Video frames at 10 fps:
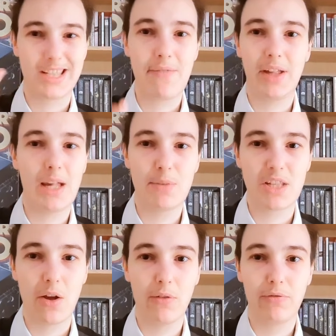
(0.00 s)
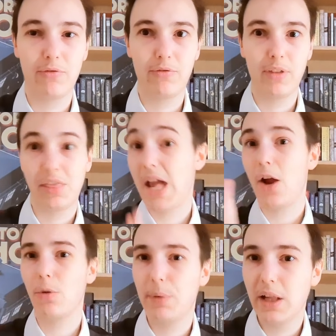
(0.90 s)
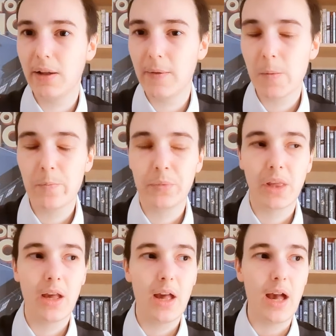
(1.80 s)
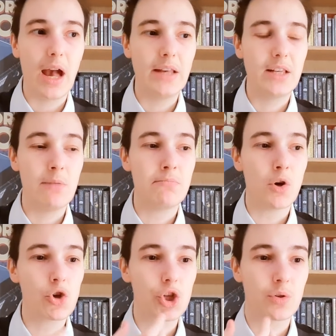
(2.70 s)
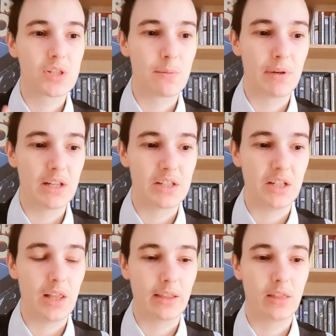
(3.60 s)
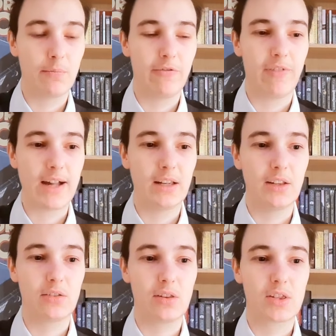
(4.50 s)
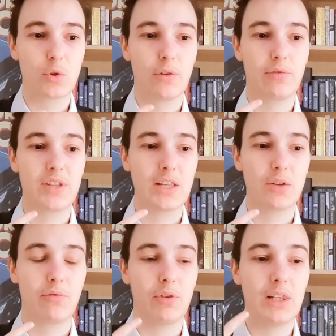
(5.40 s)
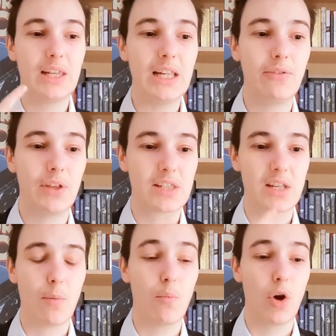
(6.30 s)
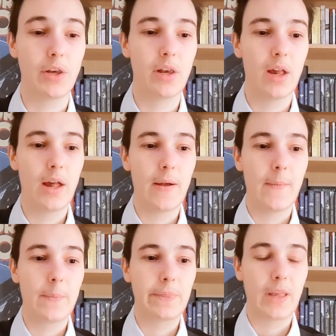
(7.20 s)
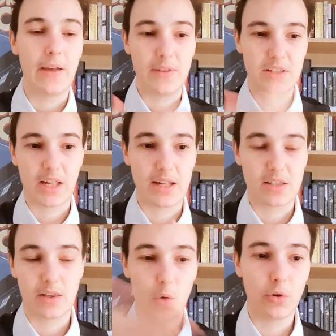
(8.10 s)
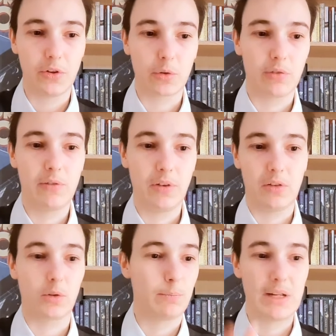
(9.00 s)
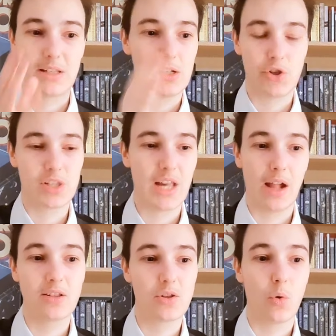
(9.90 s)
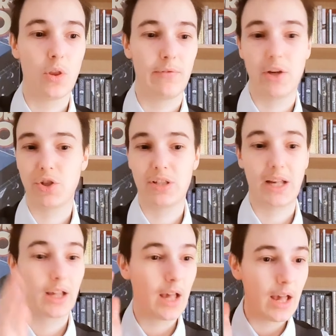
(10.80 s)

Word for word: giving himself therapy and emotional stability like the finally the sort of sense of relief that someone in this case the old doctor 15th doctor basically just tells us all the version is like